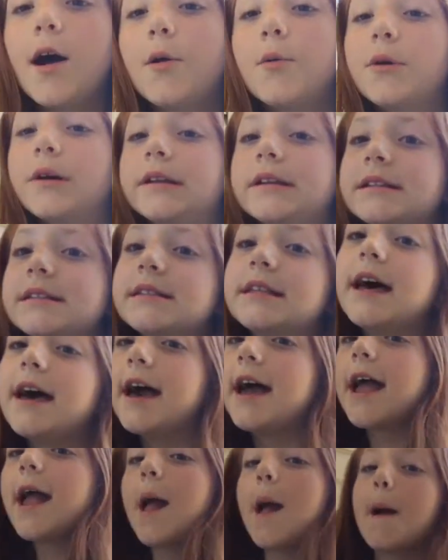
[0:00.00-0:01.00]
I want to
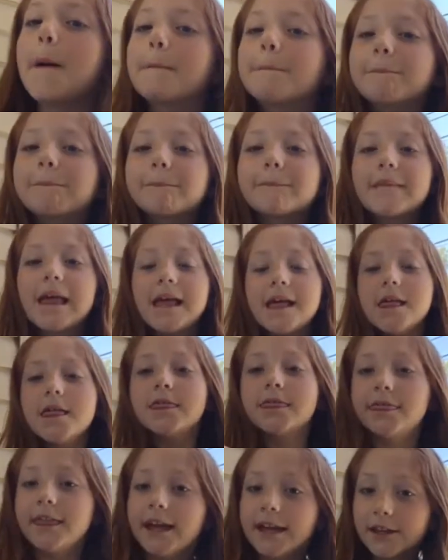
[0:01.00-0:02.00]
say
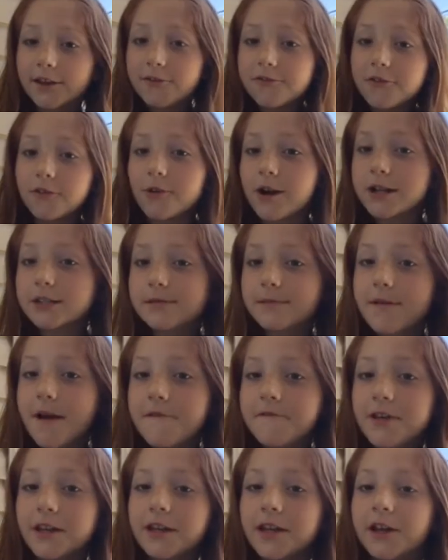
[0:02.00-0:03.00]
thank you for watching
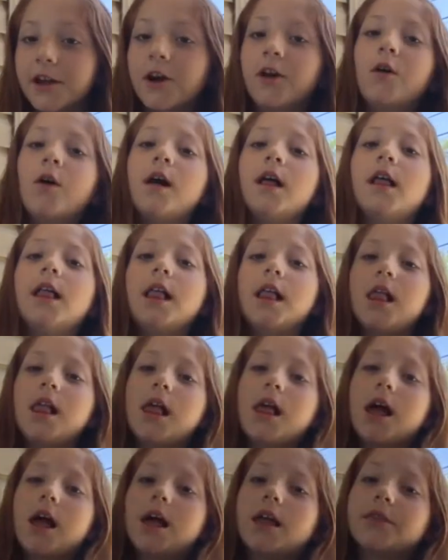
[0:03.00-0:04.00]
my video.
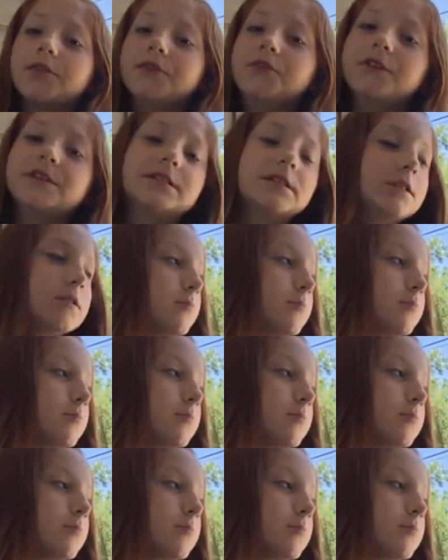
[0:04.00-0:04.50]
This